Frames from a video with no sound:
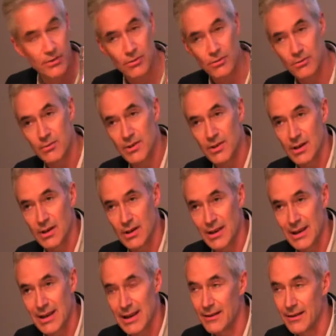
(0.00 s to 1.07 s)
to
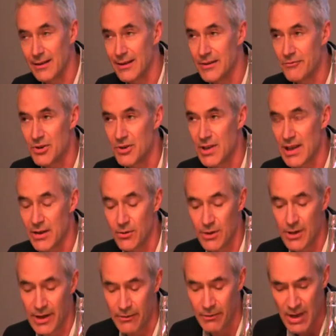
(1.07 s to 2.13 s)
kind of get the leverage they
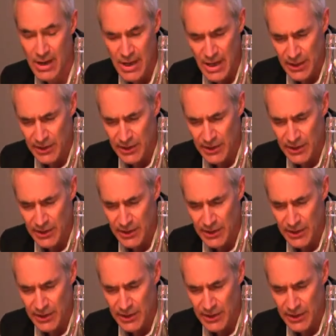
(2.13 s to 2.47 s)
could have.